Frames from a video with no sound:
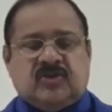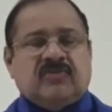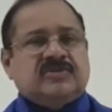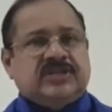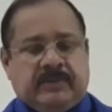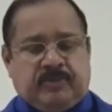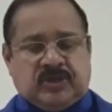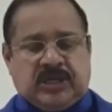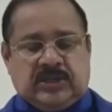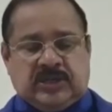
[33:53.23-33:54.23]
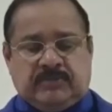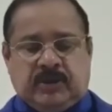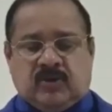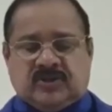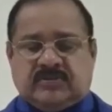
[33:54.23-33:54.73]
of GDP or
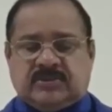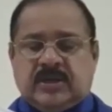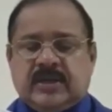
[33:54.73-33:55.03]
GNP concepts.